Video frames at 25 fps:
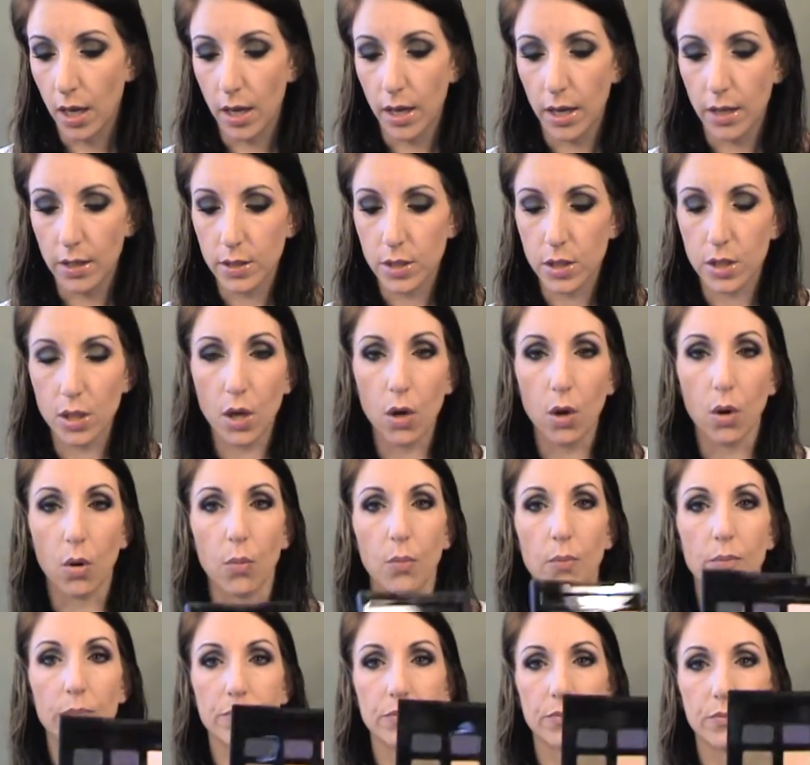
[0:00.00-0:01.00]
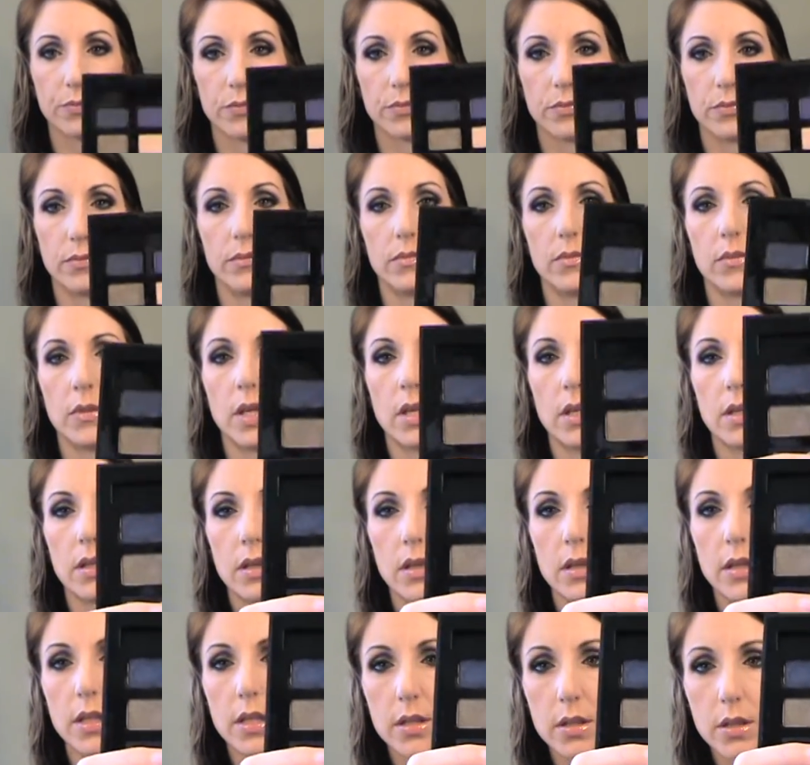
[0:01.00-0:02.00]
so,
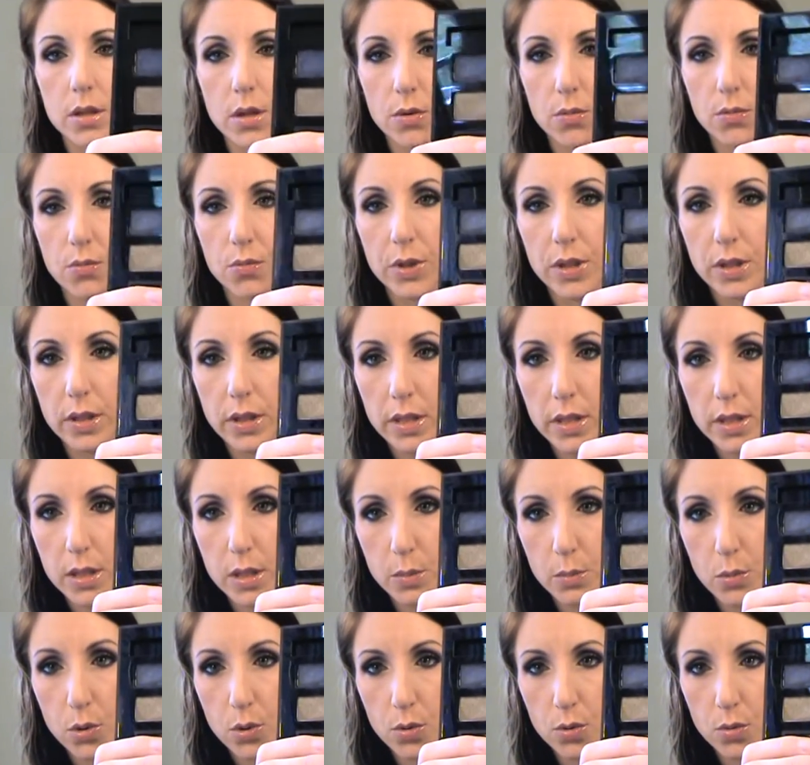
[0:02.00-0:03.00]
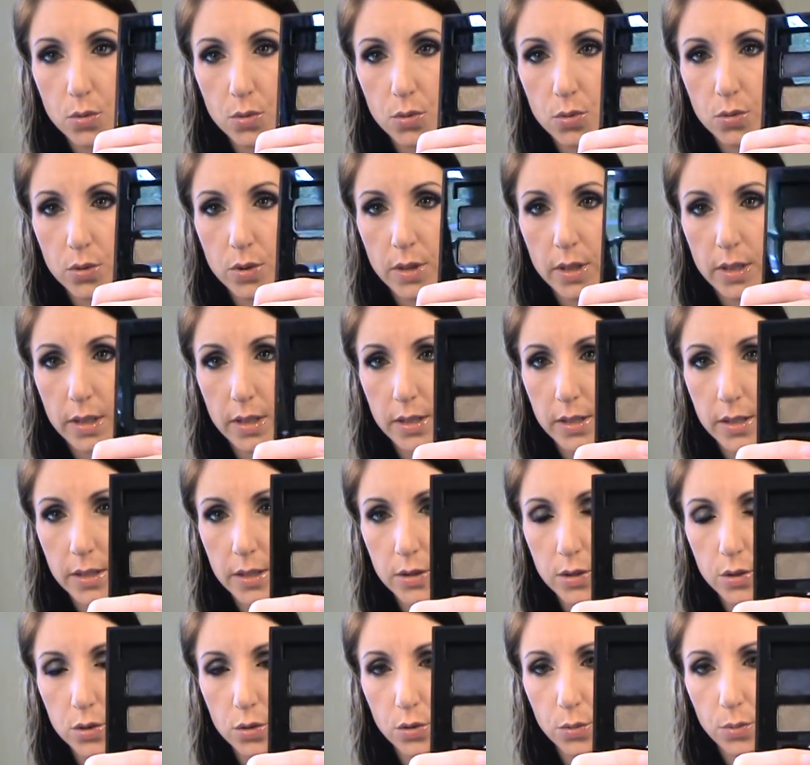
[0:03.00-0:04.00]
these are really smooth, easy
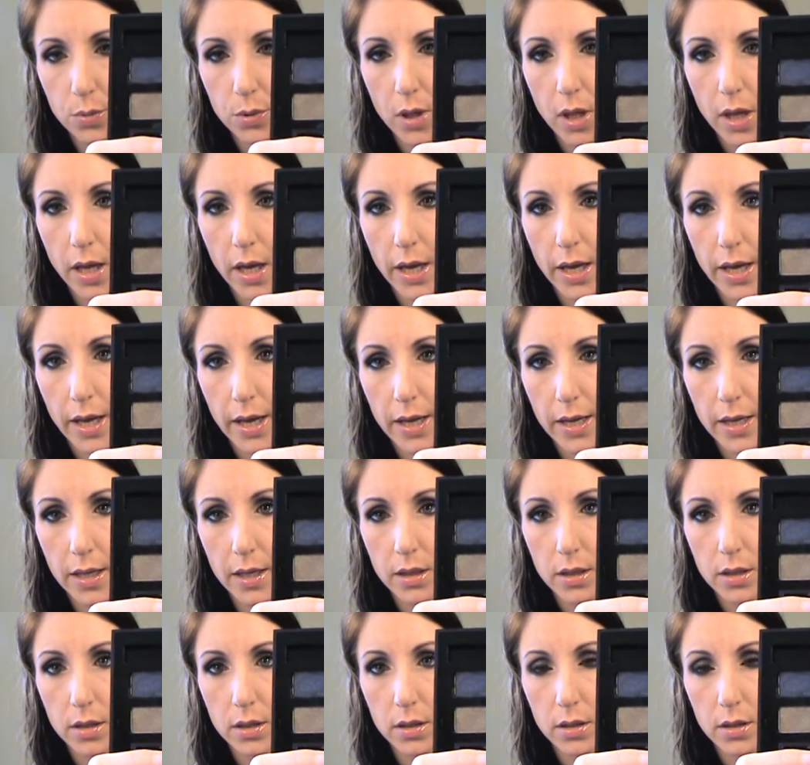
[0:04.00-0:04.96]
to apply.